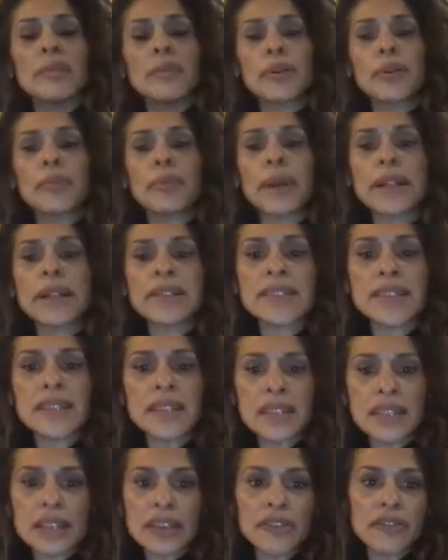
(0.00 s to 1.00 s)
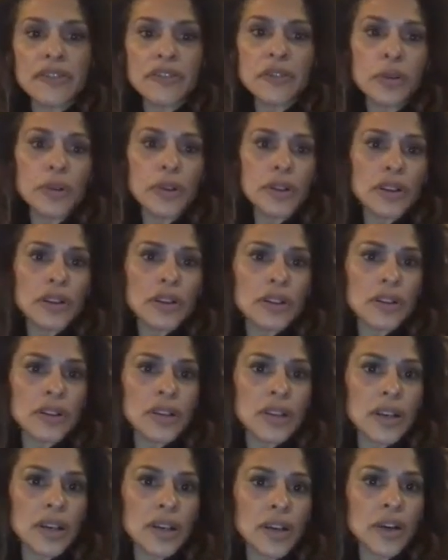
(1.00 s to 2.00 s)
propensity for
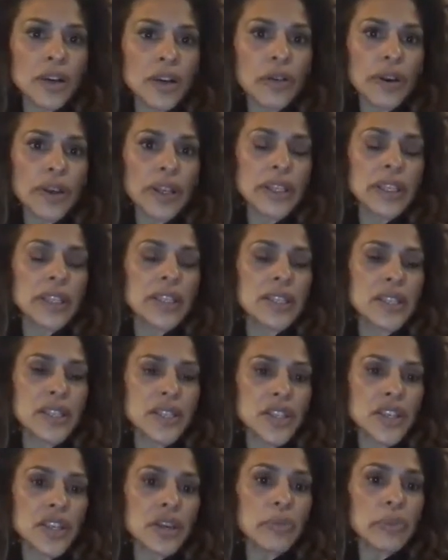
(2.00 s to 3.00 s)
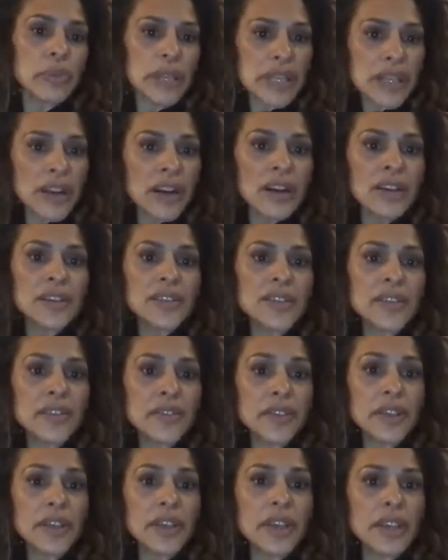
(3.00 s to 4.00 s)
a chronic condition because
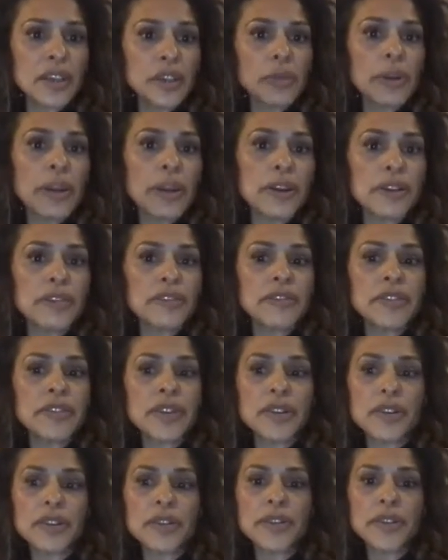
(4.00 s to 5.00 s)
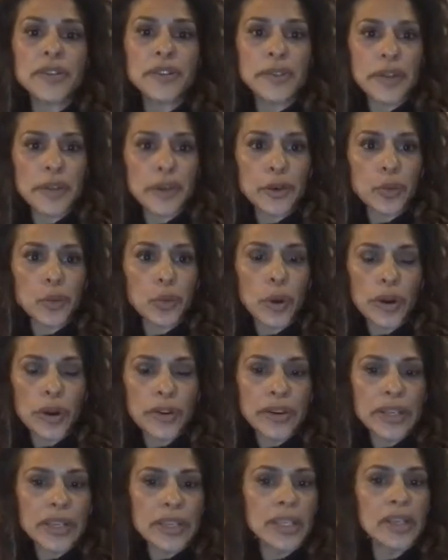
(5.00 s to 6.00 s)
of the greater fear, the greater
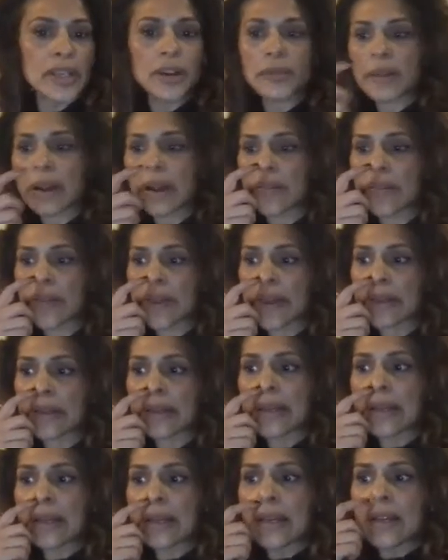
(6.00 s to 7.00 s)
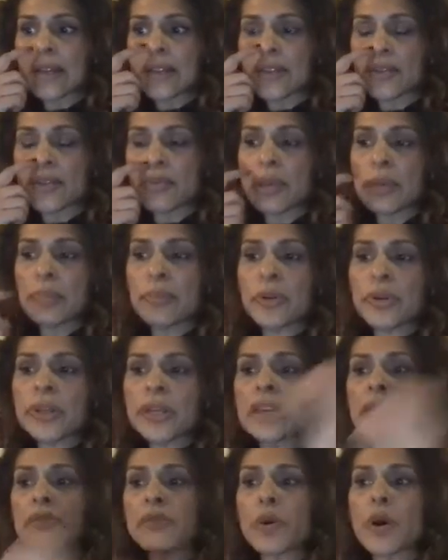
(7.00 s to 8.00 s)
worry around that. So people
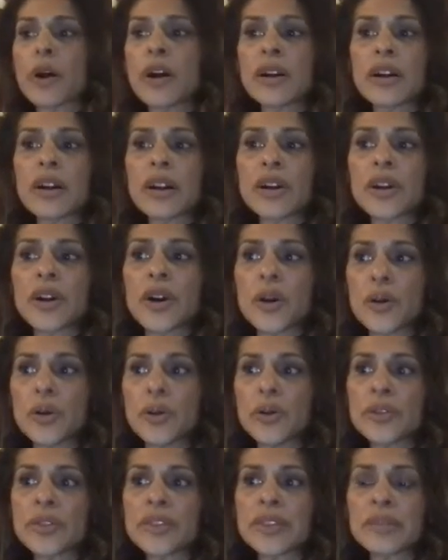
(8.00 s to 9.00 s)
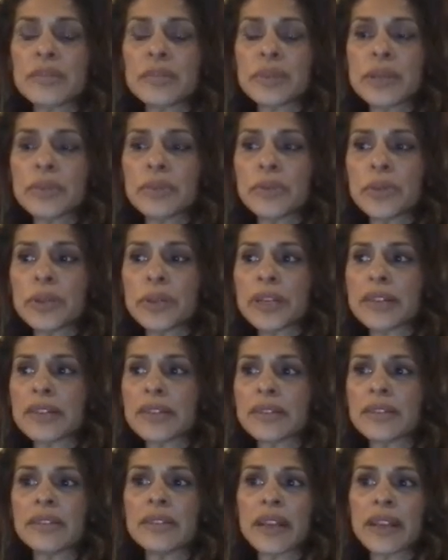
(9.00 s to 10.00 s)
can walk on coals and people
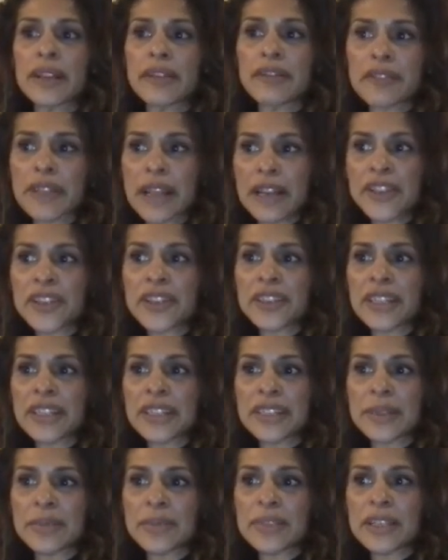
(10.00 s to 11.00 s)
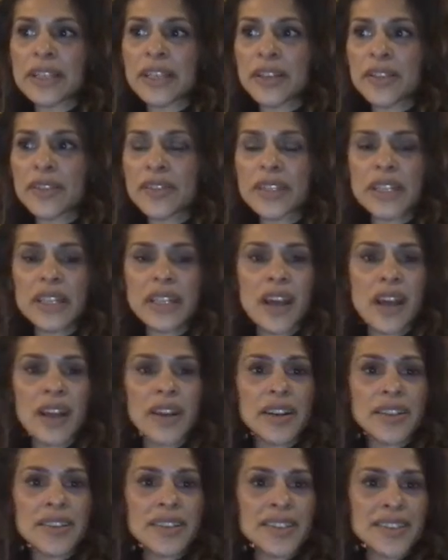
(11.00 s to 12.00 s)
can like flagellate themselves and
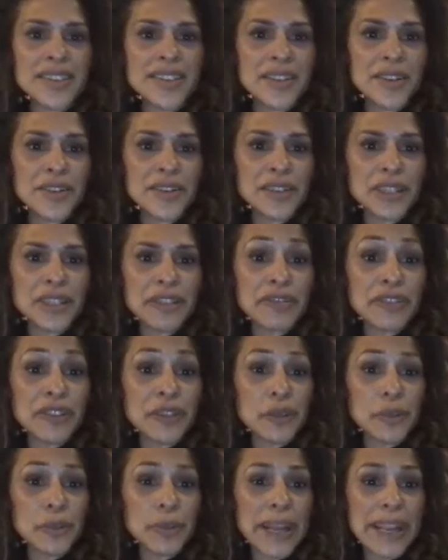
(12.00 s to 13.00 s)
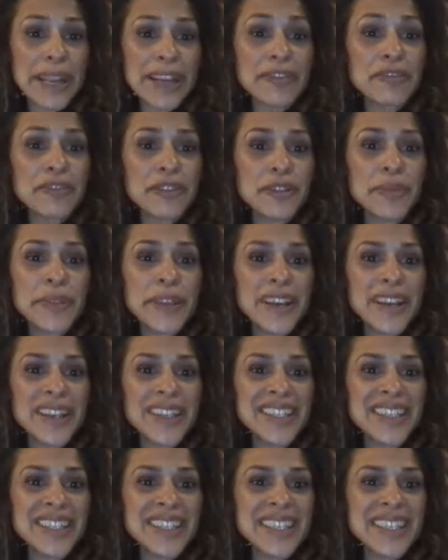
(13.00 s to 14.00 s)
not necessarily feel pain from that.